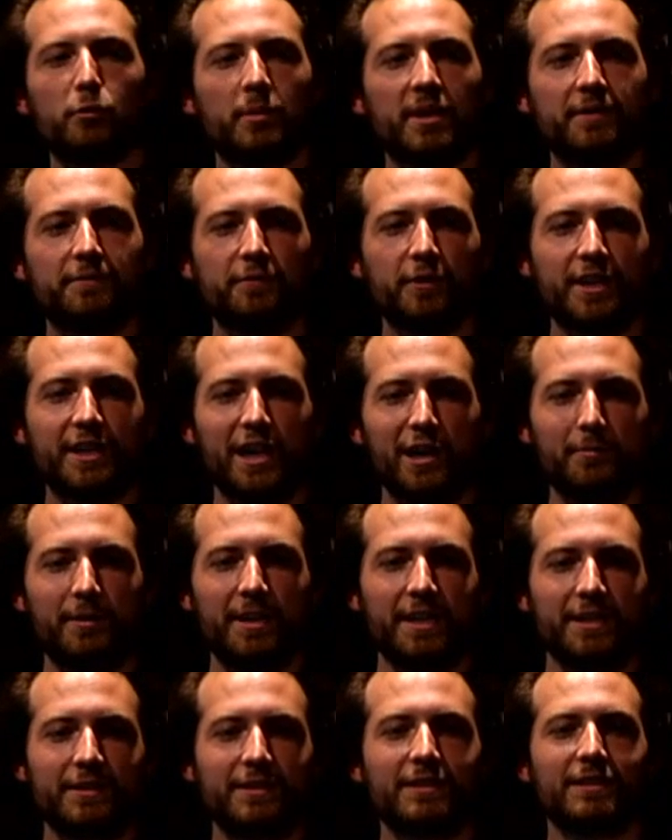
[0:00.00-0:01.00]
everybody for
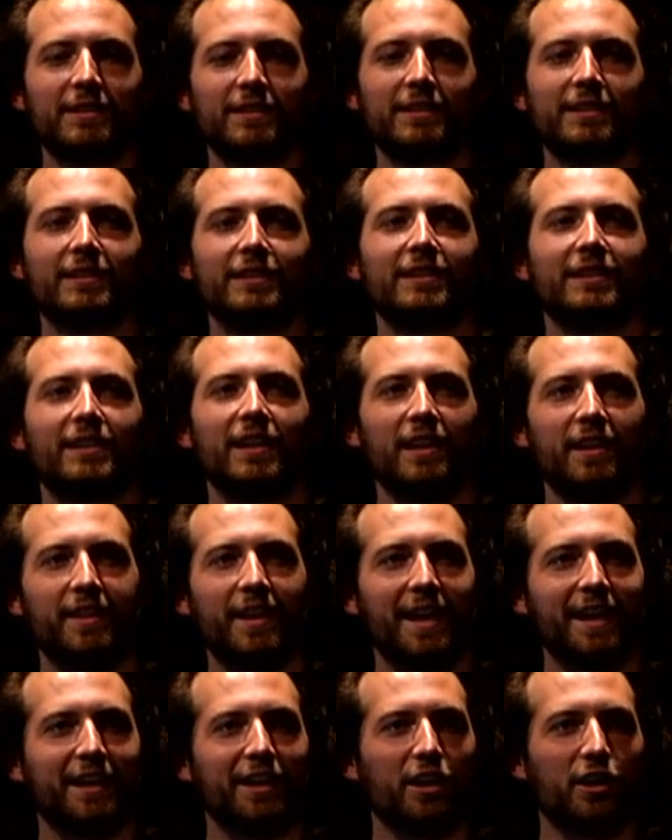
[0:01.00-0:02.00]
coming.
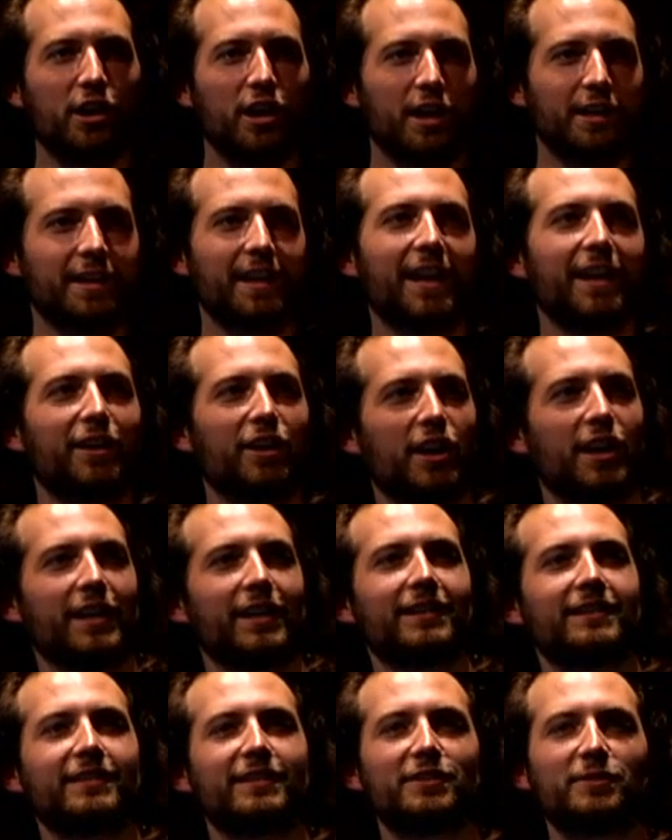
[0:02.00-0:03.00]
Thank our online
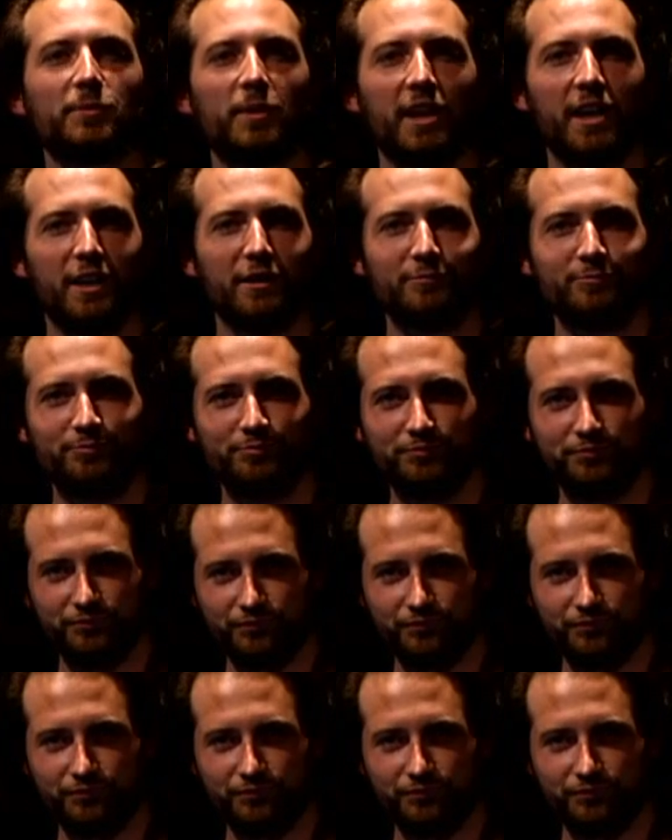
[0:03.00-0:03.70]
audience as well.